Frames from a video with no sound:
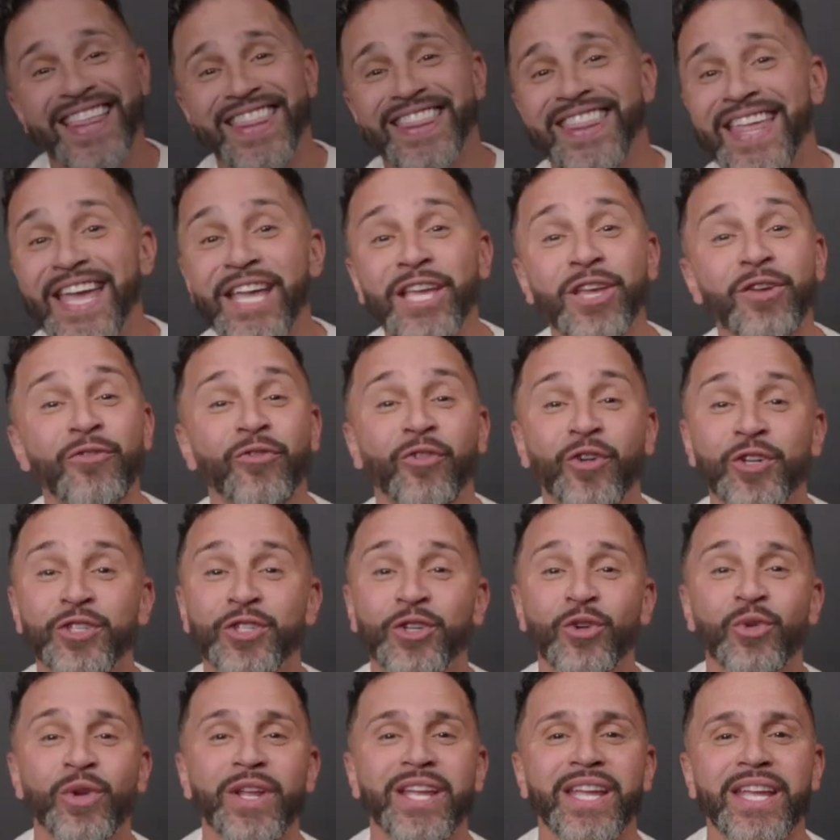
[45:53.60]
thank you for
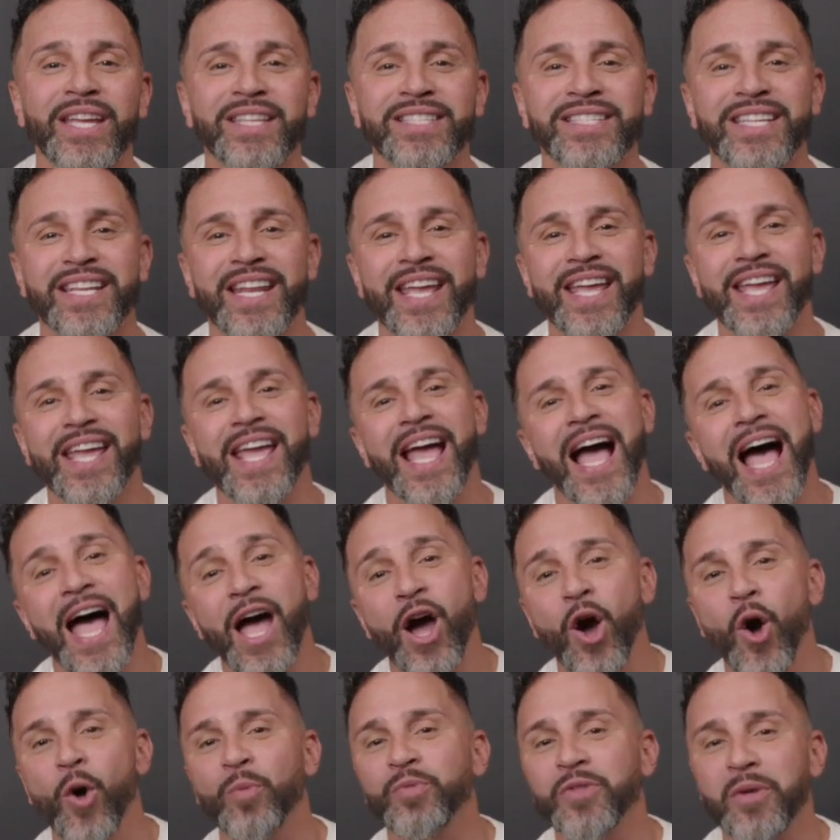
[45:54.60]
tuning in today. I
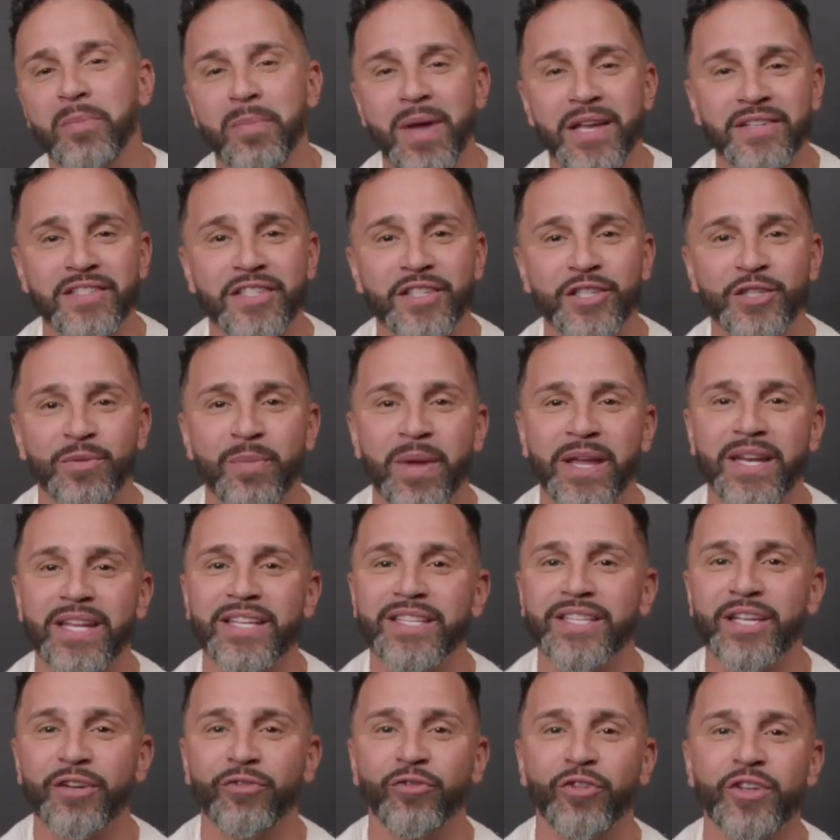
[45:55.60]
hope the message made a
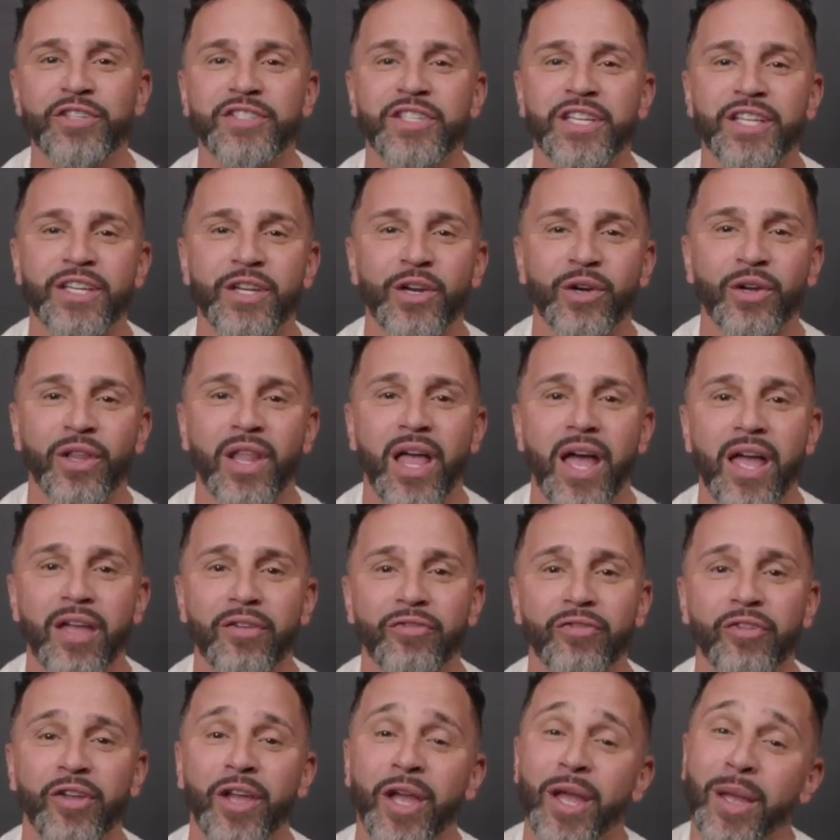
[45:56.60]
difference in your
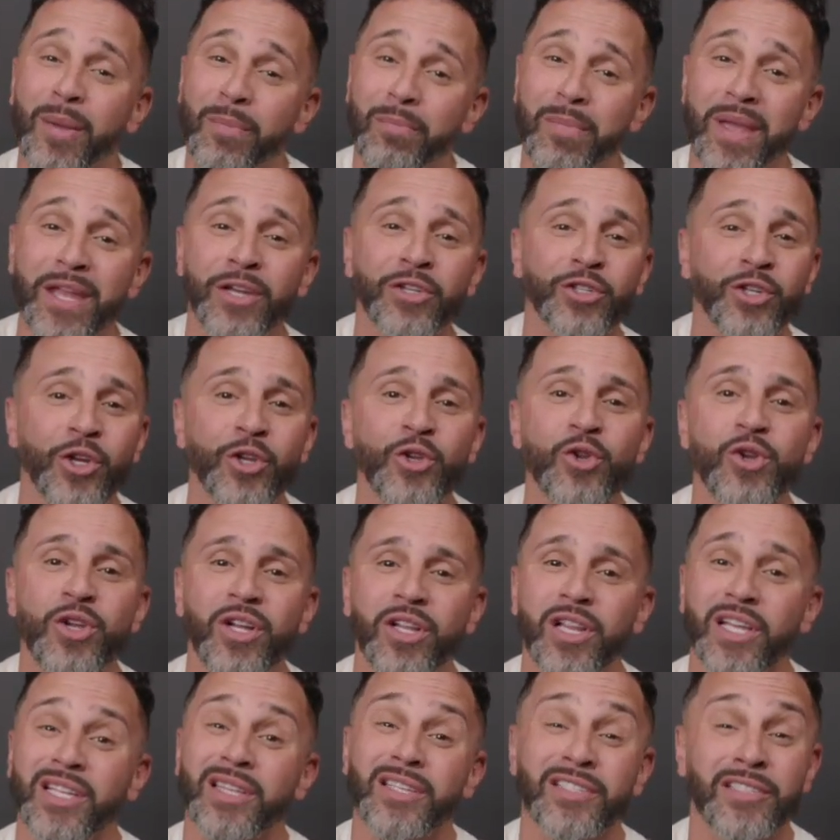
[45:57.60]
life. Make sure you
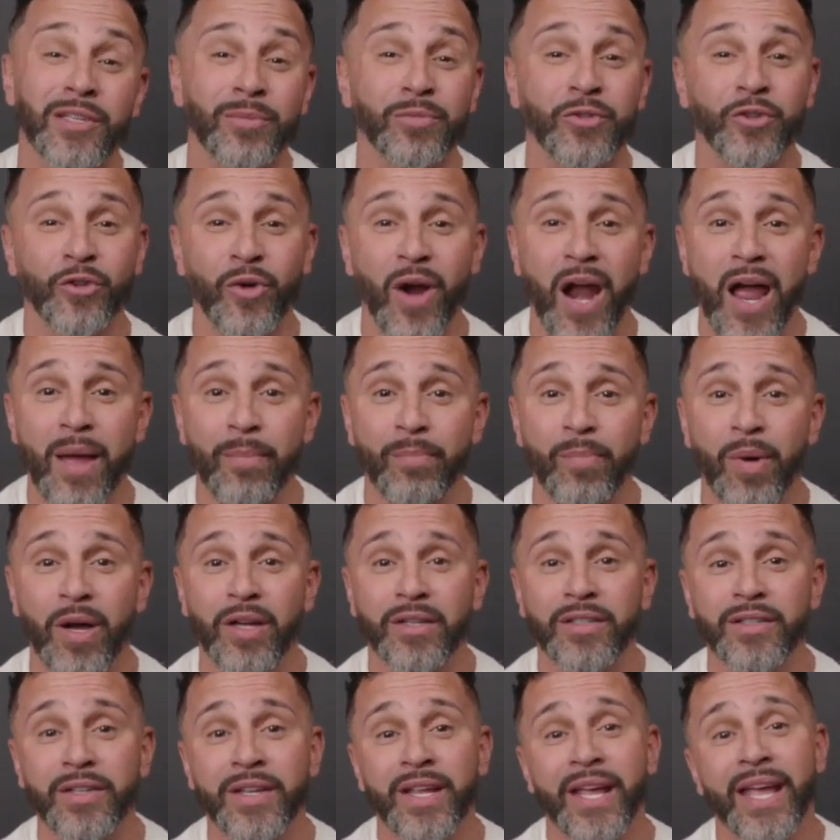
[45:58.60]
click the subscribe
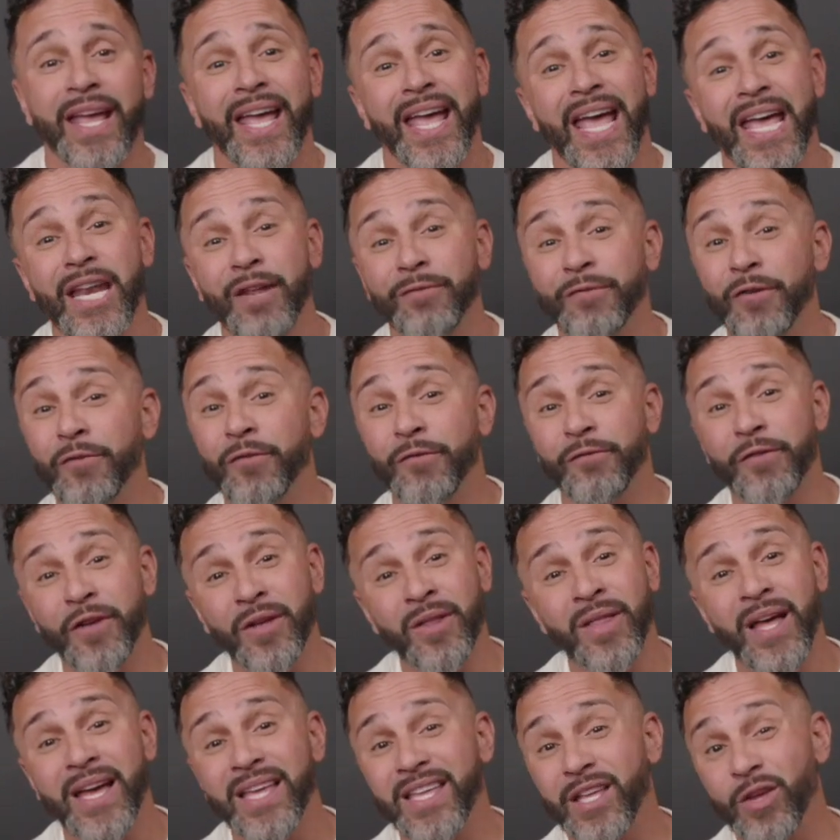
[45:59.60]
button. And if you
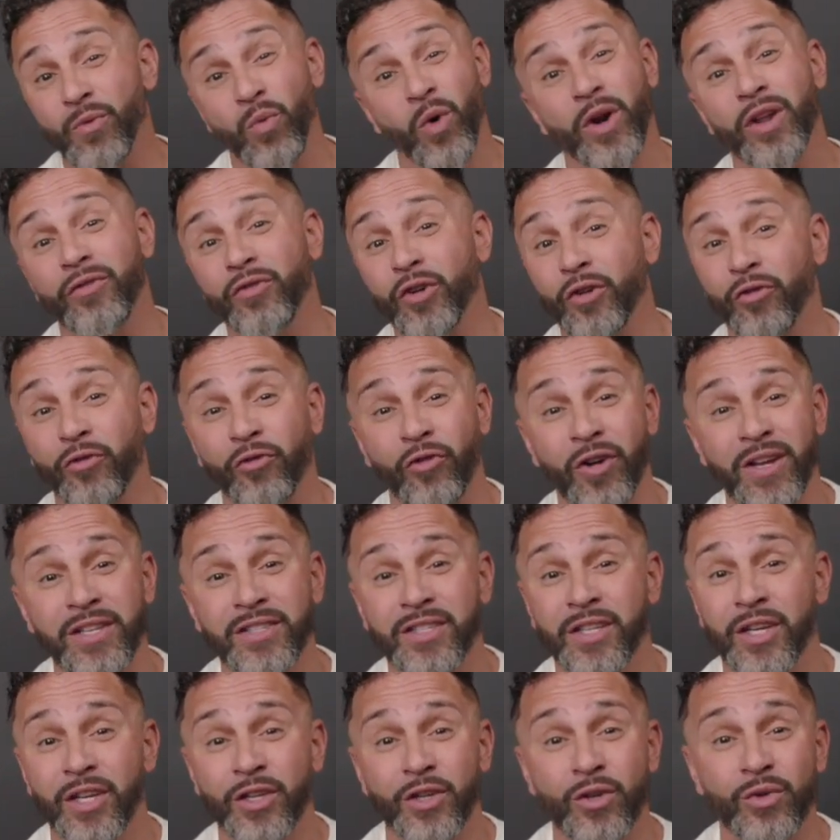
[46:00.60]
feel like one of your
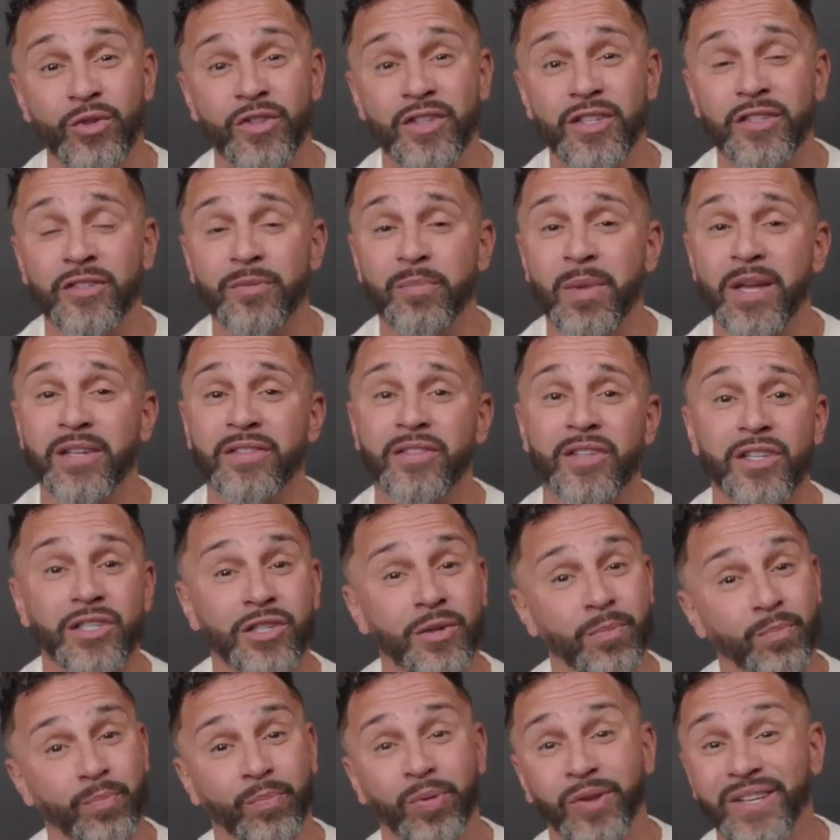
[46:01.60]
friends could use this
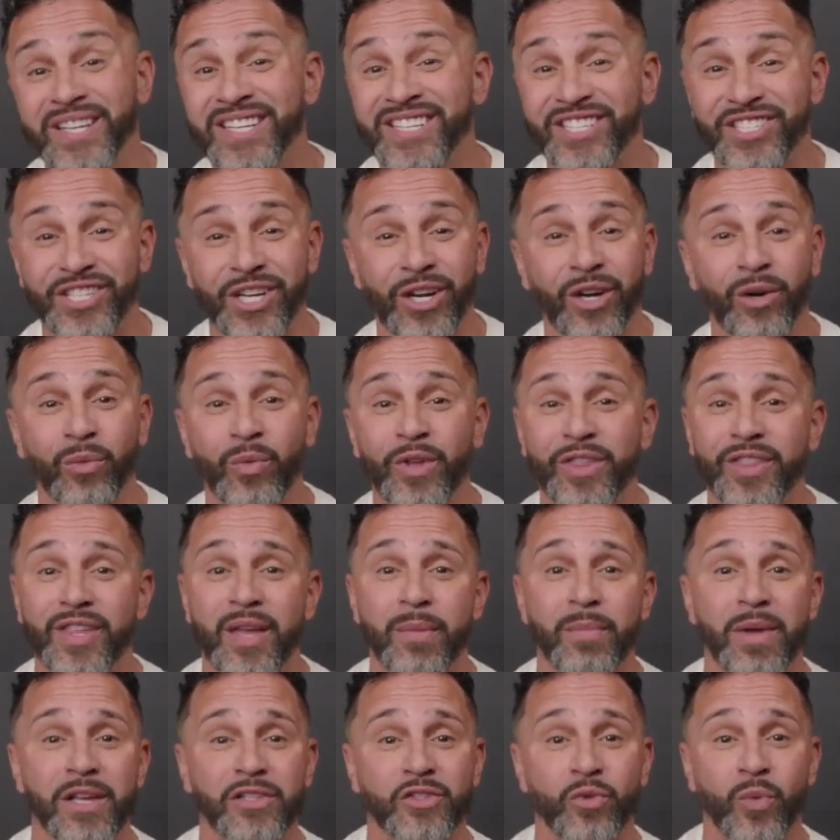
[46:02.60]
message, please share it with
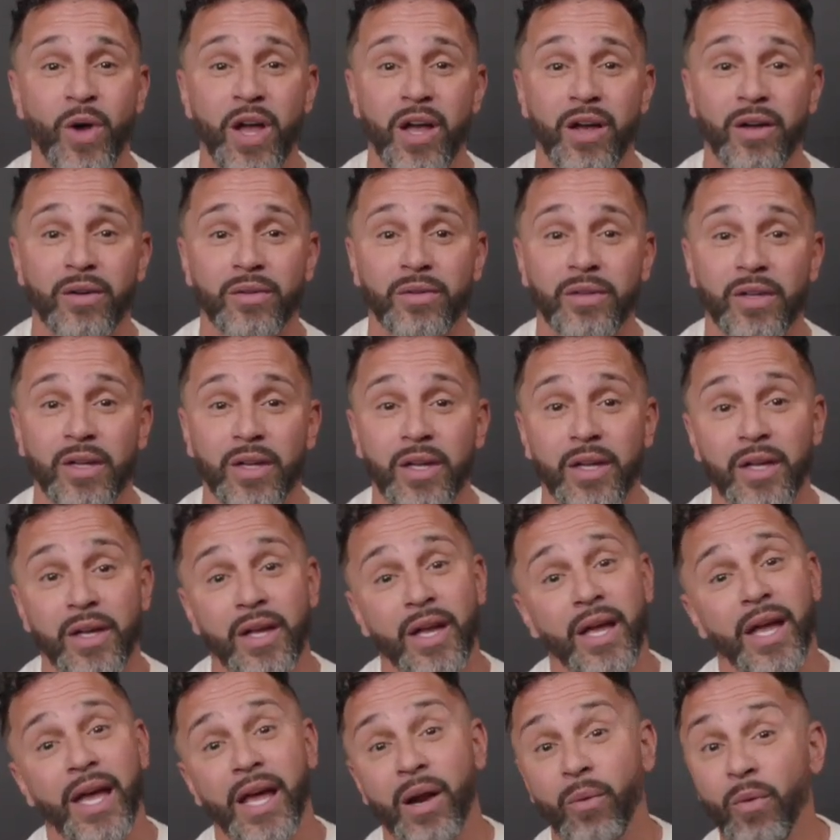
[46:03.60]
them as well.
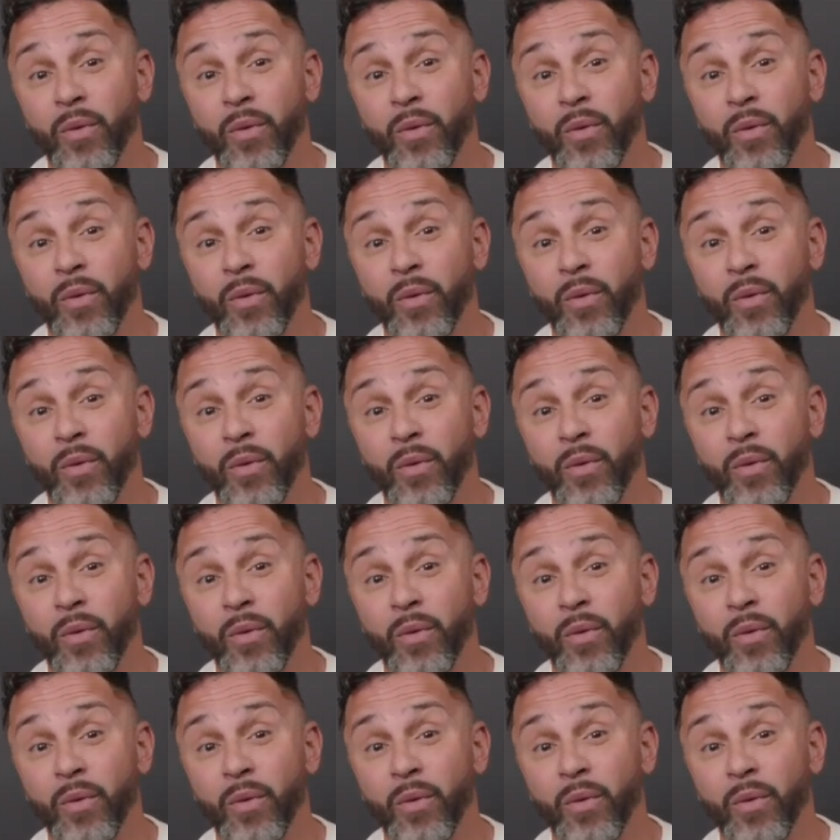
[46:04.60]
And I